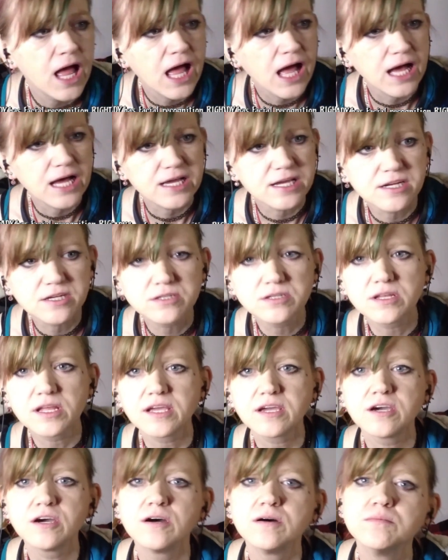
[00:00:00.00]
And here they
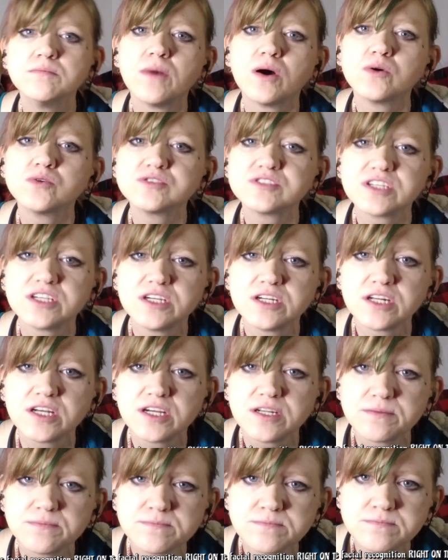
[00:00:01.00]
come moseying in.
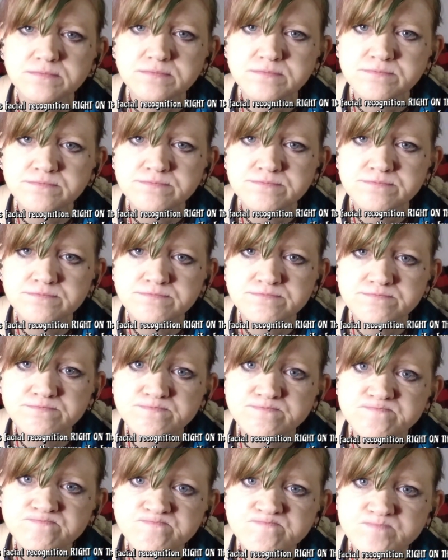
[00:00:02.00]

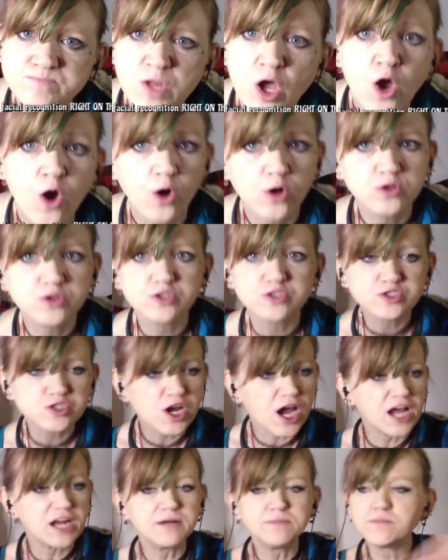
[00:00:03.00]
Or they're trying to
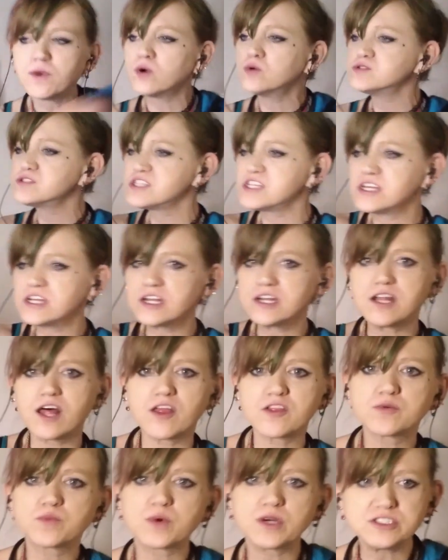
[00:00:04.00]
mosey in another
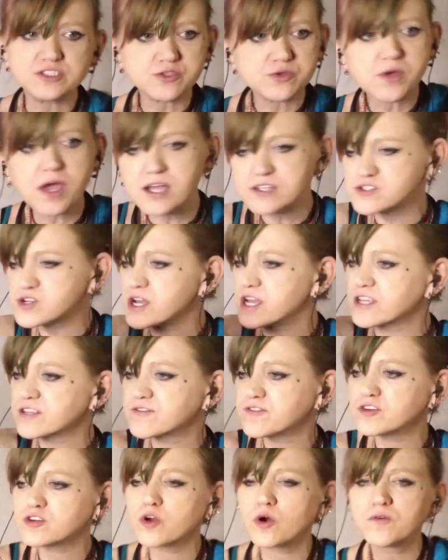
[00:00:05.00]
one. You got transferred
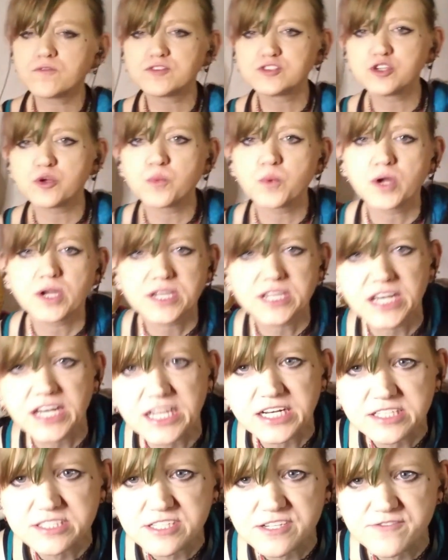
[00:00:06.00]
over. You're working at a
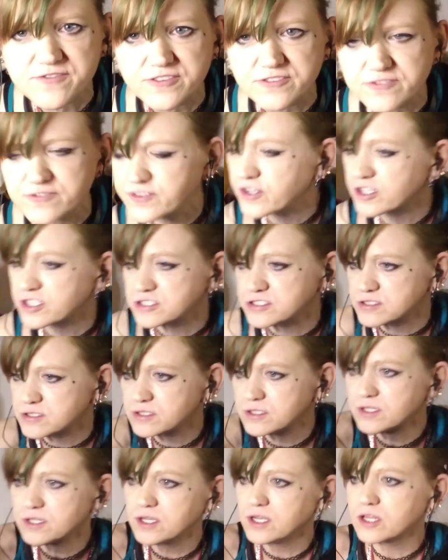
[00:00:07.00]
different fucking
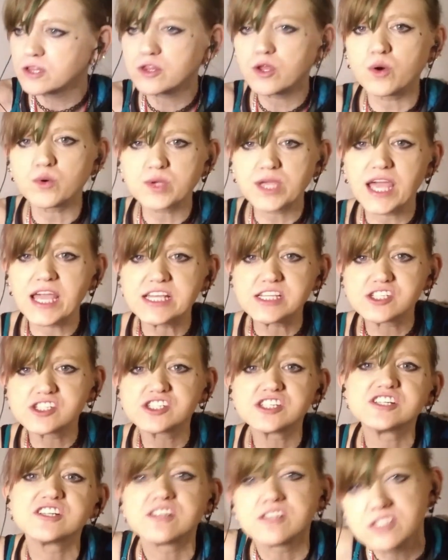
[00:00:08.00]
location.
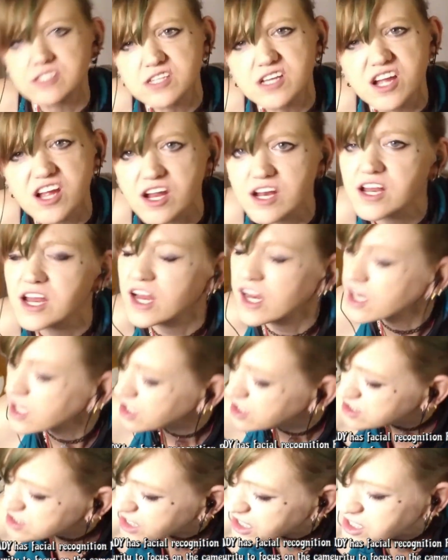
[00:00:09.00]
And
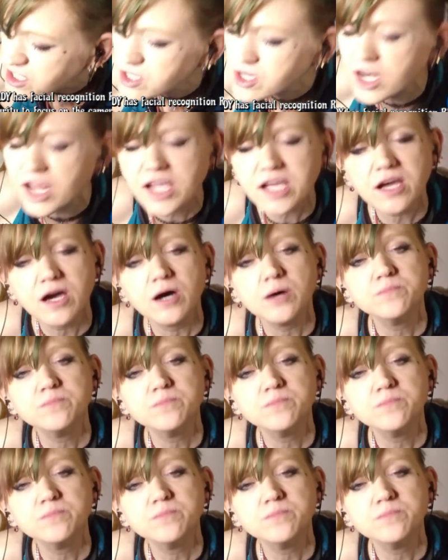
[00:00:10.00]
here they come.